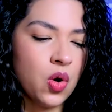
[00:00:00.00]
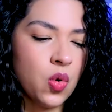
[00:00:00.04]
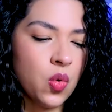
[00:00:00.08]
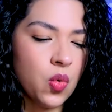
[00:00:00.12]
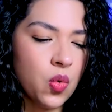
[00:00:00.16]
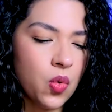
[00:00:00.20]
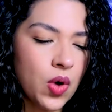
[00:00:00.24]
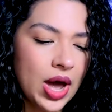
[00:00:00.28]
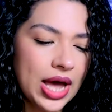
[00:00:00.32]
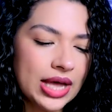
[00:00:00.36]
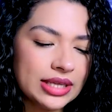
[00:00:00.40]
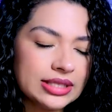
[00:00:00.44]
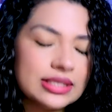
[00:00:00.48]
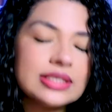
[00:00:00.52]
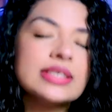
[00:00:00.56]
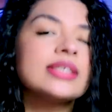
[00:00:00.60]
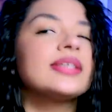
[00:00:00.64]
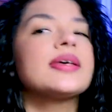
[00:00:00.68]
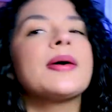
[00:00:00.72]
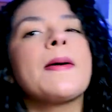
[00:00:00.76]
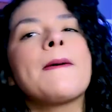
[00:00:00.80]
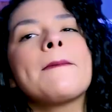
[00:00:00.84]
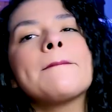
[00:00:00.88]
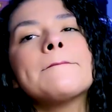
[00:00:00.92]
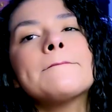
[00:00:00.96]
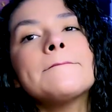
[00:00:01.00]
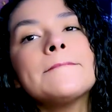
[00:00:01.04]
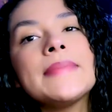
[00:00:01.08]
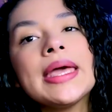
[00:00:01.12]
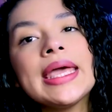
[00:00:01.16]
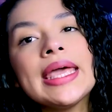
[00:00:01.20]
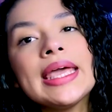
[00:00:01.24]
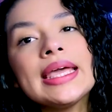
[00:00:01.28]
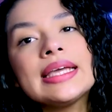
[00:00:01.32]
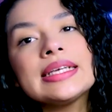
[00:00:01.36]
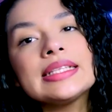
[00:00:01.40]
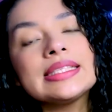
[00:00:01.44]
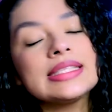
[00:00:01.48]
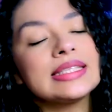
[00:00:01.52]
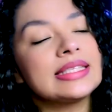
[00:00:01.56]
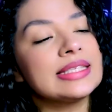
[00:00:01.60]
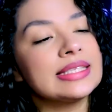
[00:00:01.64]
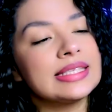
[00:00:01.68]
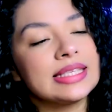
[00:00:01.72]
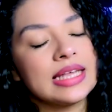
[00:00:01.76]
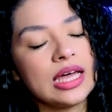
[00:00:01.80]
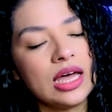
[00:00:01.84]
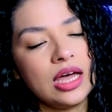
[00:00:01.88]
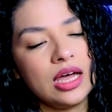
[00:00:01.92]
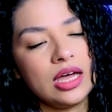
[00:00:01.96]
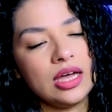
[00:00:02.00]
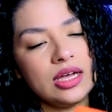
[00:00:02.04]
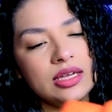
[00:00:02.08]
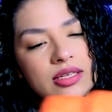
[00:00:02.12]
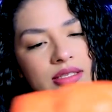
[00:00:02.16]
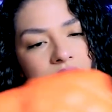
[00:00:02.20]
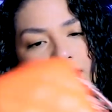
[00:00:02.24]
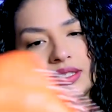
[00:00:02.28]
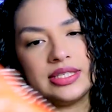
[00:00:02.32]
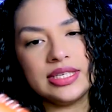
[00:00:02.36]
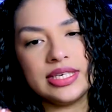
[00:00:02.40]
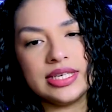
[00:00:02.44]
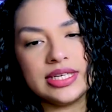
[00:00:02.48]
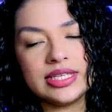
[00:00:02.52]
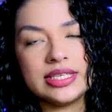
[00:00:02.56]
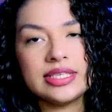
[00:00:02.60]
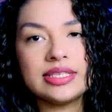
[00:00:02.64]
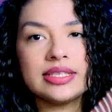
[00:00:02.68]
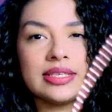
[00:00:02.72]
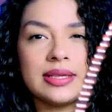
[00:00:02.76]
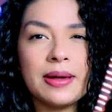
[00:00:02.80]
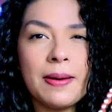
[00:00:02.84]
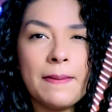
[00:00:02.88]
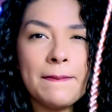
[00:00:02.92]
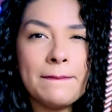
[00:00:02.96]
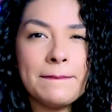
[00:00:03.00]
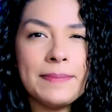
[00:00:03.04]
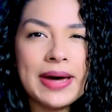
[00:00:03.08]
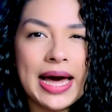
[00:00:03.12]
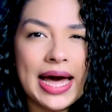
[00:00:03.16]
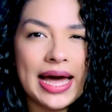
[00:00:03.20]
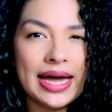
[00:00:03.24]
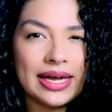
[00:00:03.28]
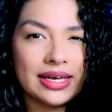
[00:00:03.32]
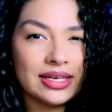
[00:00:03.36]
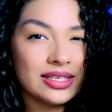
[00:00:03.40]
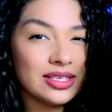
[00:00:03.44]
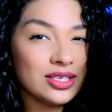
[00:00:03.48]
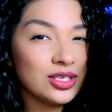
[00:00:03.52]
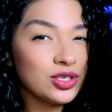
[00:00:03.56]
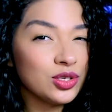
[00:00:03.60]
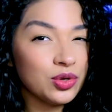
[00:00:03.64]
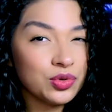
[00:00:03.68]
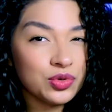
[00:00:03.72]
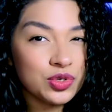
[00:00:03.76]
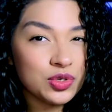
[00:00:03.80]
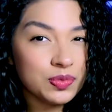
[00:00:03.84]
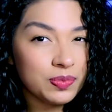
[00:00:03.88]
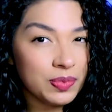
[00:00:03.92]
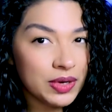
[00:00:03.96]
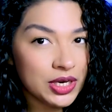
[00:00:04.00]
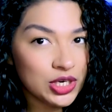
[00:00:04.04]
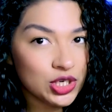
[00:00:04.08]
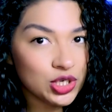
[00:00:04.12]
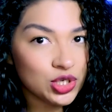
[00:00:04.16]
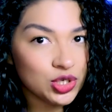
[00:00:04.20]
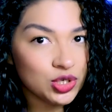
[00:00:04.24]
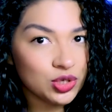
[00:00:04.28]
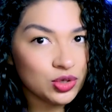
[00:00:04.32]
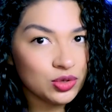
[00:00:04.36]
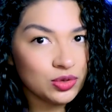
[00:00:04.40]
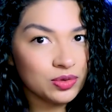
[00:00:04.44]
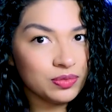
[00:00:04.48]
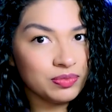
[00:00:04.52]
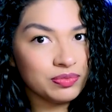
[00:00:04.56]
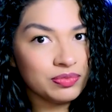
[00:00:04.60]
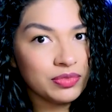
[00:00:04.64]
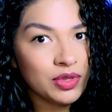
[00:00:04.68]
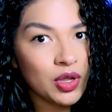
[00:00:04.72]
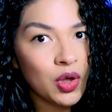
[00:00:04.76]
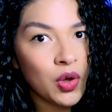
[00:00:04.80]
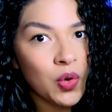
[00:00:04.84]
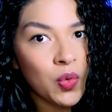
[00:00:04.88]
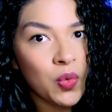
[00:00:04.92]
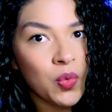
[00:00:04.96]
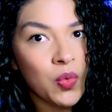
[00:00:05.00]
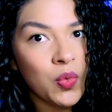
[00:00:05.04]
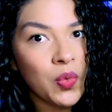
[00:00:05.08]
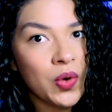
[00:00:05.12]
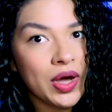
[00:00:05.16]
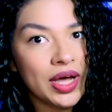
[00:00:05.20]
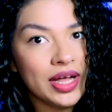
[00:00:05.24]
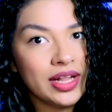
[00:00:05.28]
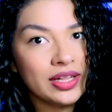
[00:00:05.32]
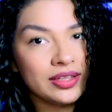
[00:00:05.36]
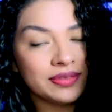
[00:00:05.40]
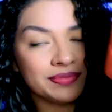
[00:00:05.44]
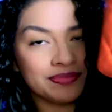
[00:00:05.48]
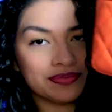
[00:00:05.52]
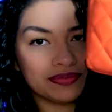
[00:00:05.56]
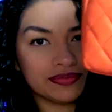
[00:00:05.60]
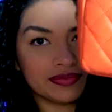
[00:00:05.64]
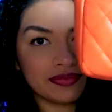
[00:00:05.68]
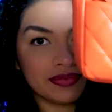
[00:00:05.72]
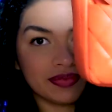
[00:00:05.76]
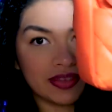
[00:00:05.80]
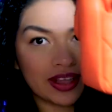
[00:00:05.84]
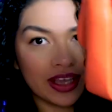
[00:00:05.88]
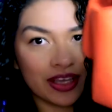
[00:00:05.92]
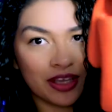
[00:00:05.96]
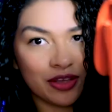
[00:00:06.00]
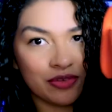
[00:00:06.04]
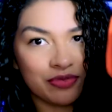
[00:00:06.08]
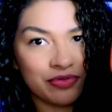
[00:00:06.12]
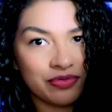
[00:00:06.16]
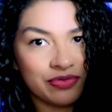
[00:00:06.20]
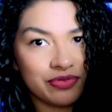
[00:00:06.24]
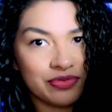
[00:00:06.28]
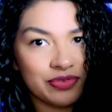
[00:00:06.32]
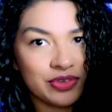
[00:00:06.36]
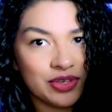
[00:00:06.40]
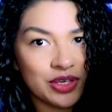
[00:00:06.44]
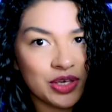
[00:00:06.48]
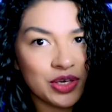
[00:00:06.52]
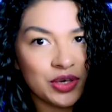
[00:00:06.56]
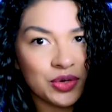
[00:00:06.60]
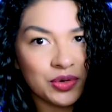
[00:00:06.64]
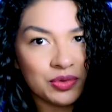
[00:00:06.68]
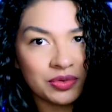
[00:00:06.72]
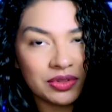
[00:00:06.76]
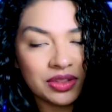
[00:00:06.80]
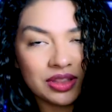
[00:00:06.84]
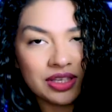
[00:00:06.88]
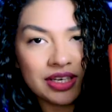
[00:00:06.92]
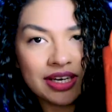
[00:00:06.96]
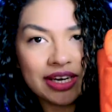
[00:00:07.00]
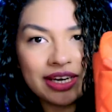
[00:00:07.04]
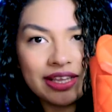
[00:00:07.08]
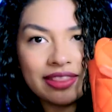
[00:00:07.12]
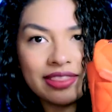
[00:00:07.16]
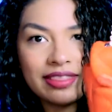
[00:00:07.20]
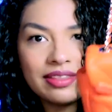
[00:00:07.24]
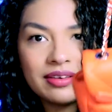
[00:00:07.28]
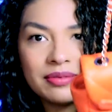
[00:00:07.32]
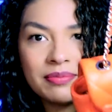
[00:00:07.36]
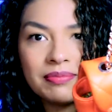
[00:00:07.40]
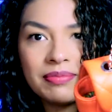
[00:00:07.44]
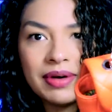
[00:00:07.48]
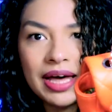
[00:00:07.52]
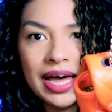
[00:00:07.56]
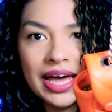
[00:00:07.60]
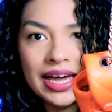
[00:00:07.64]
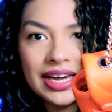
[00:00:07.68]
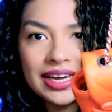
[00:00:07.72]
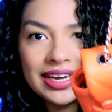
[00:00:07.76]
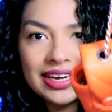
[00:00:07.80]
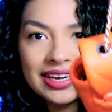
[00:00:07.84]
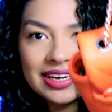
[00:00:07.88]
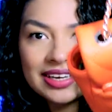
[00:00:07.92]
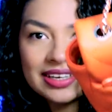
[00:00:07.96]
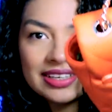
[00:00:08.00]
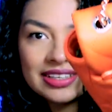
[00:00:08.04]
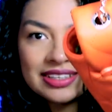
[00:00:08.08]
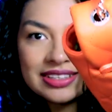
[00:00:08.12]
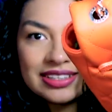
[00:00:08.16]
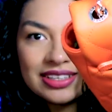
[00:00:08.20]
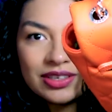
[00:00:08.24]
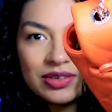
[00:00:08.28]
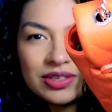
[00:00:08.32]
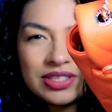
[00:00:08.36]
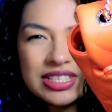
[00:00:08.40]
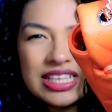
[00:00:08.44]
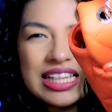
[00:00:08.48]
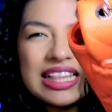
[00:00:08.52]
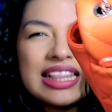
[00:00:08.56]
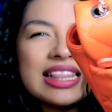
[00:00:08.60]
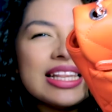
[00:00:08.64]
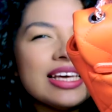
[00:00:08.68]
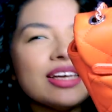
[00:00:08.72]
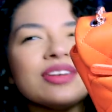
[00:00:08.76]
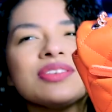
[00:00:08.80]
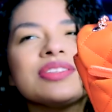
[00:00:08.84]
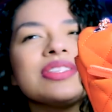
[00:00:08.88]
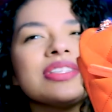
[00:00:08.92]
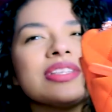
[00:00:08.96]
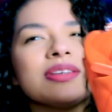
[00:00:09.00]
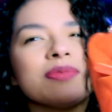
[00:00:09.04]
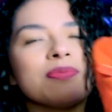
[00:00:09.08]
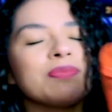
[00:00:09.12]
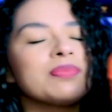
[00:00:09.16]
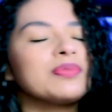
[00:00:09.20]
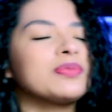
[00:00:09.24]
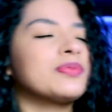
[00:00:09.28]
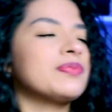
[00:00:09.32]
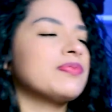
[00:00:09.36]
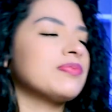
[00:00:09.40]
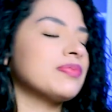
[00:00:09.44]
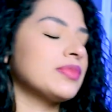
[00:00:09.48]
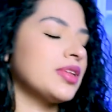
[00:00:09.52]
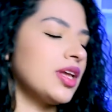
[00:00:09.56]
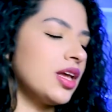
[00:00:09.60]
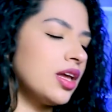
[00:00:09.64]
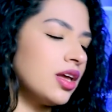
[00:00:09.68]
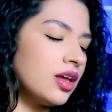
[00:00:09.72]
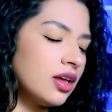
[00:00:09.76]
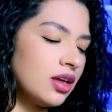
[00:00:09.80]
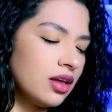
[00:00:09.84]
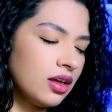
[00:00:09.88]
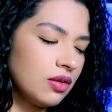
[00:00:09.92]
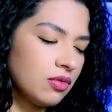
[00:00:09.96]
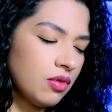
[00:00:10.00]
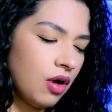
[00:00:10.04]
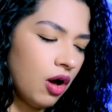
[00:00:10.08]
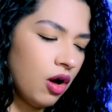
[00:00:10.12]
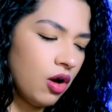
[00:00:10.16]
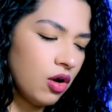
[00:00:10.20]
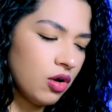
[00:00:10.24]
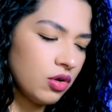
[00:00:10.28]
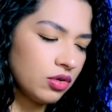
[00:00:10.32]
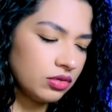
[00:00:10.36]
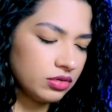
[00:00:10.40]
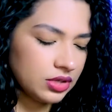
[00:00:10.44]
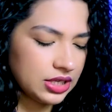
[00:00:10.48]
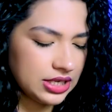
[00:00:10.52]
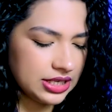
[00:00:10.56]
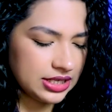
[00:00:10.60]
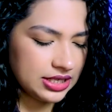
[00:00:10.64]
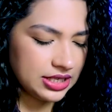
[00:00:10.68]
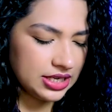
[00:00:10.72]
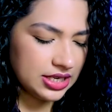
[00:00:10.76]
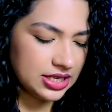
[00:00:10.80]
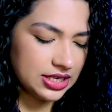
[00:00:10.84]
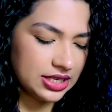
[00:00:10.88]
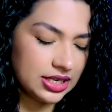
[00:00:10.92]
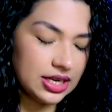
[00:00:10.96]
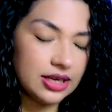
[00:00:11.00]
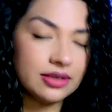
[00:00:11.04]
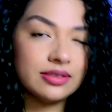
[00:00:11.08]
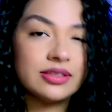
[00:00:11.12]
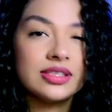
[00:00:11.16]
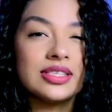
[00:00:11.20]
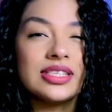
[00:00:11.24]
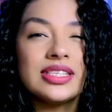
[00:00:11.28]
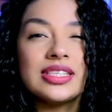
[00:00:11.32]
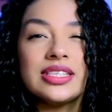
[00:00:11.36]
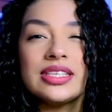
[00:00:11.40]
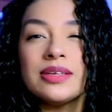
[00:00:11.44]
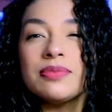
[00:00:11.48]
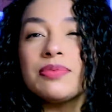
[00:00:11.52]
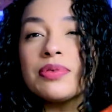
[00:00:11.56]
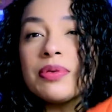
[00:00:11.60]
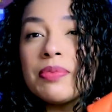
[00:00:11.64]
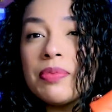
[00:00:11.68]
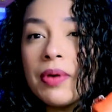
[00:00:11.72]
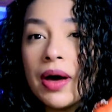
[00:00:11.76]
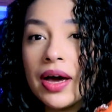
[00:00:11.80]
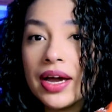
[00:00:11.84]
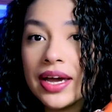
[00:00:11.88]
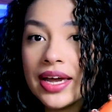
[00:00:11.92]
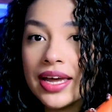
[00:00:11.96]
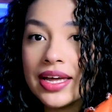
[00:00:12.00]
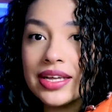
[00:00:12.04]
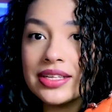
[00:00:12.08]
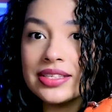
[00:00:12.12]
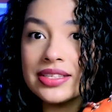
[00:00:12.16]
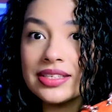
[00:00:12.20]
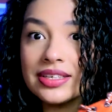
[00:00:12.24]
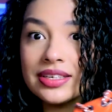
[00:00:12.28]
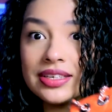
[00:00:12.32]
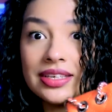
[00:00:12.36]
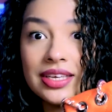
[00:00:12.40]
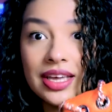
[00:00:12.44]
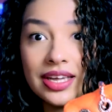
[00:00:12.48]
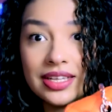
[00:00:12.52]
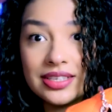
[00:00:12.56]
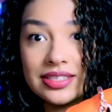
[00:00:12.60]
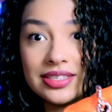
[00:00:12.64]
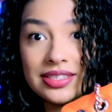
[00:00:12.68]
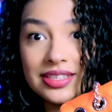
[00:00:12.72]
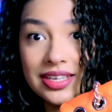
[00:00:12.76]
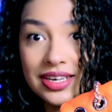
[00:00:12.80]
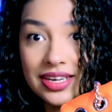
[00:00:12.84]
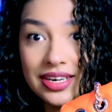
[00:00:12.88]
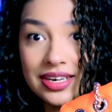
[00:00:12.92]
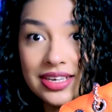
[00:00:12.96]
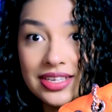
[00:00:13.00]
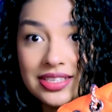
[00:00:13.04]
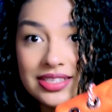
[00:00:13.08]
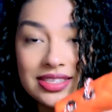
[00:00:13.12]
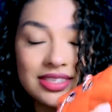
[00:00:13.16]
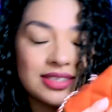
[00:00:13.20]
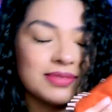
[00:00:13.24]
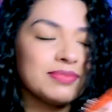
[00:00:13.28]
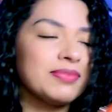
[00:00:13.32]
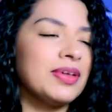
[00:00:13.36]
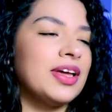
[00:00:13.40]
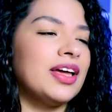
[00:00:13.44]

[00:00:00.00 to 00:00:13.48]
What makes uh, this bag so special? Well, if you look at the back, there's a little zip. Oh, is this a zip pocket? Yes, it is.